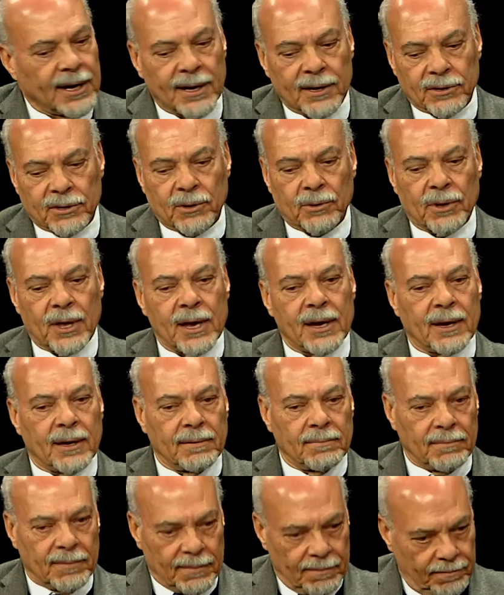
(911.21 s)
so they
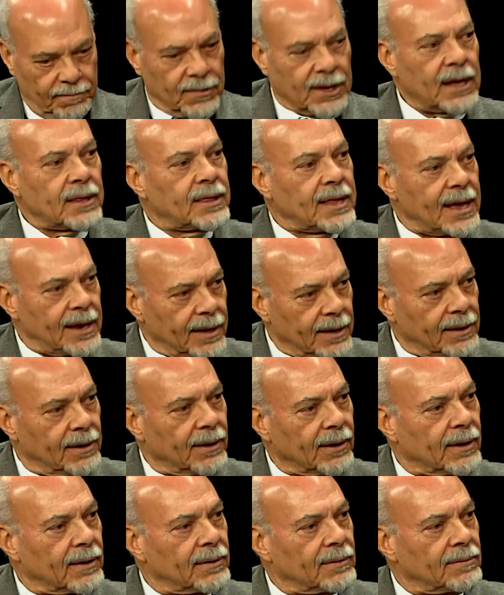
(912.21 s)
can get that in
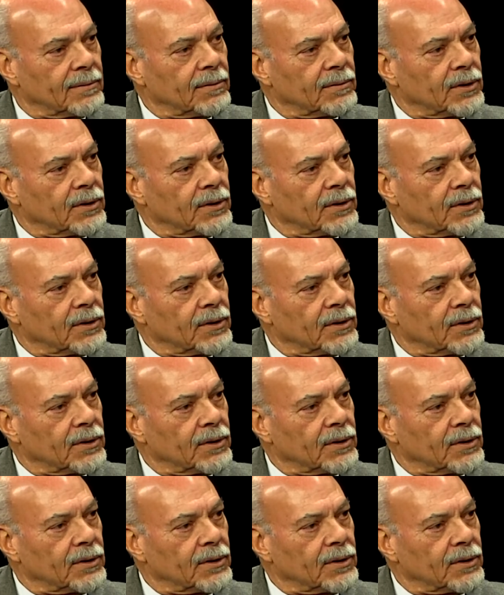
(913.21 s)
their